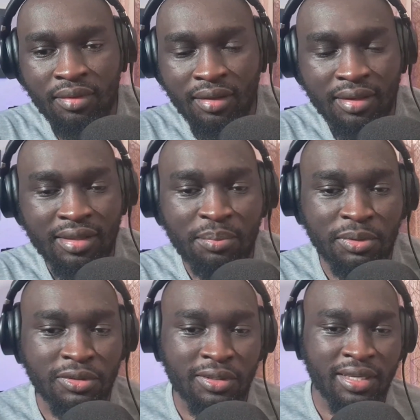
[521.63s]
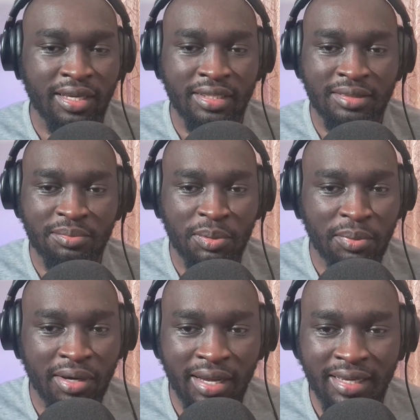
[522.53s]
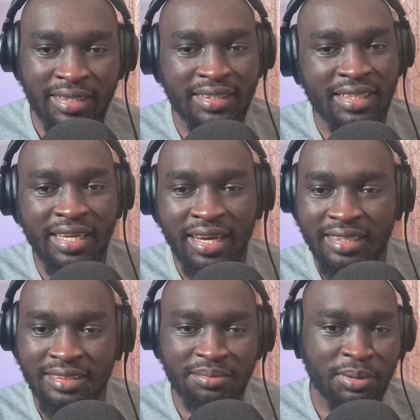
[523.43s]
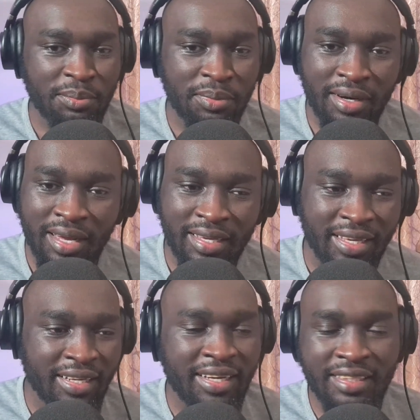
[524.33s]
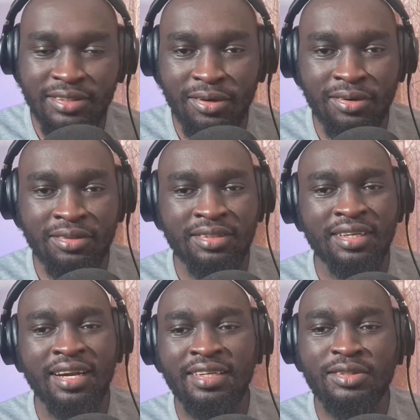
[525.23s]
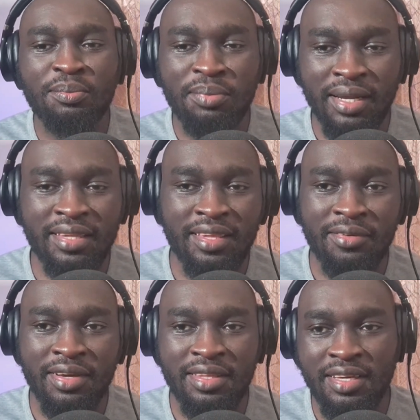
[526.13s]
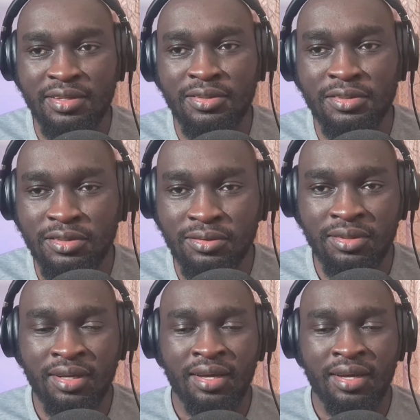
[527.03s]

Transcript: the Portuguese, people like Diaz, people like Ederson, like to play the way they used to.